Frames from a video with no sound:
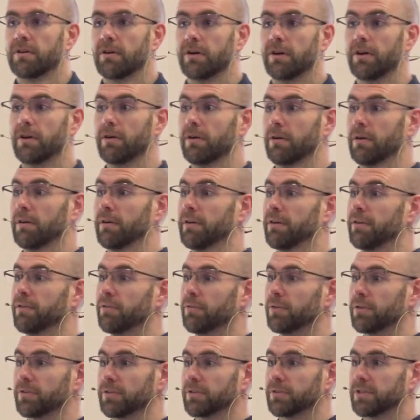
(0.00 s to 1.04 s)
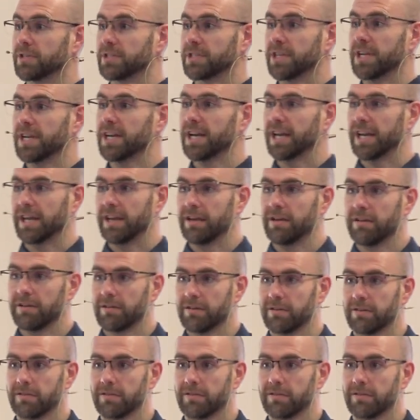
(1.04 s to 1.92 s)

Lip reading: "Oh, well, suddenly